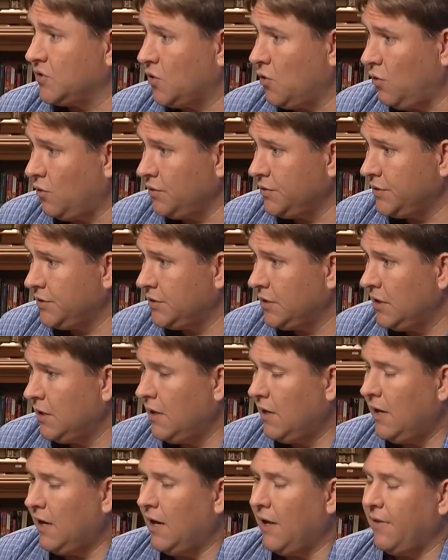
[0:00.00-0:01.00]
Colts uh,
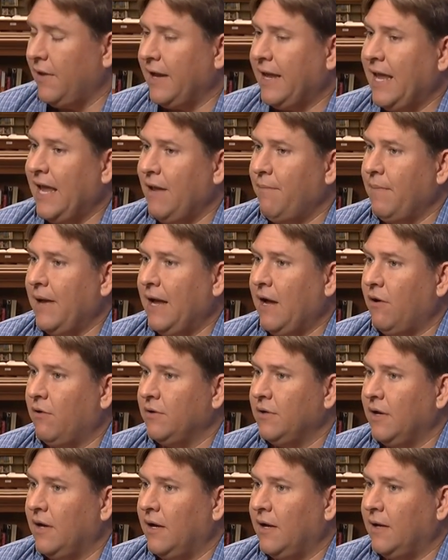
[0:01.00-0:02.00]
okay. that came
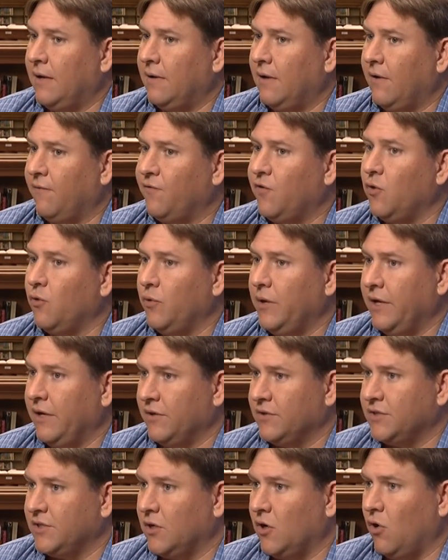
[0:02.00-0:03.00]
out uh, a few
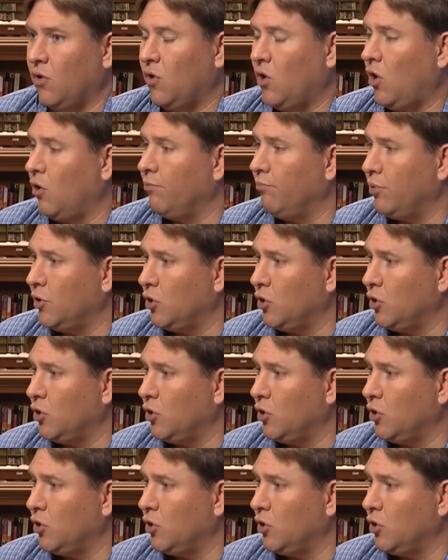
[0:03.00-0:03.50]
years ago called